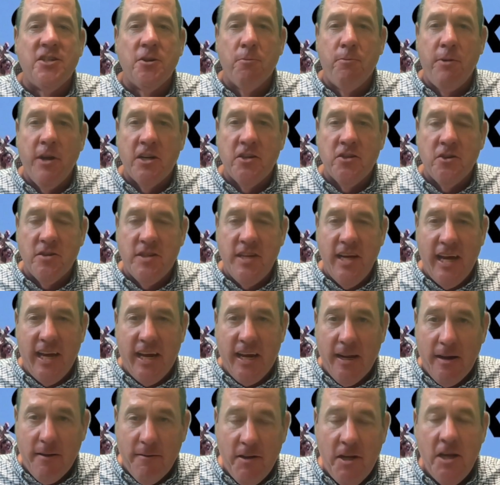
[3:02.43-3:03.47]
picture
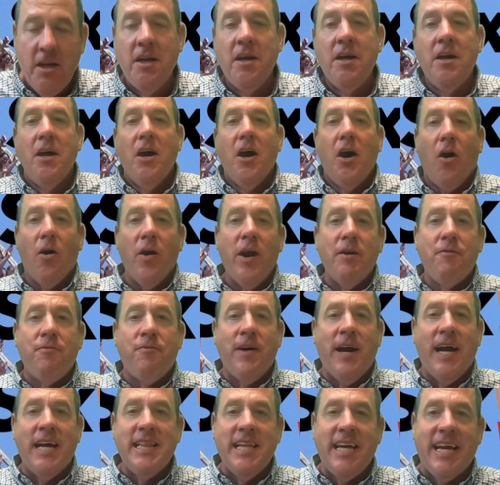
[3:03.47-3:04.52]
taken. All right,
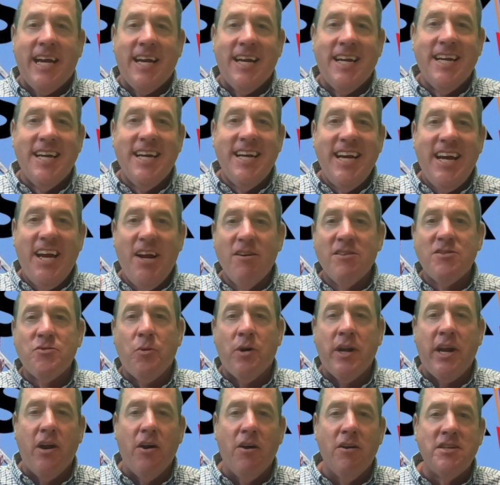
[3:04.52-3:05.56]
finally, here's
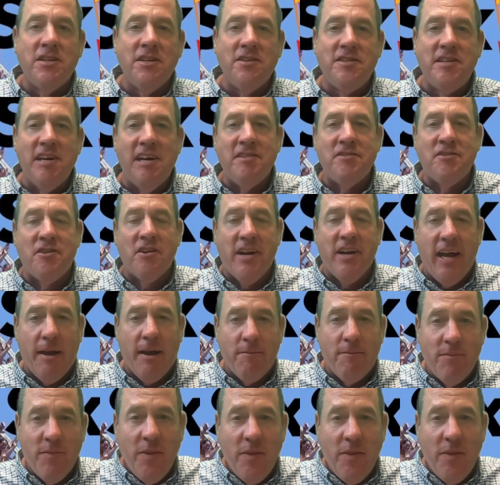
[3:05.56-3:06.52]
one I heard just yesterday.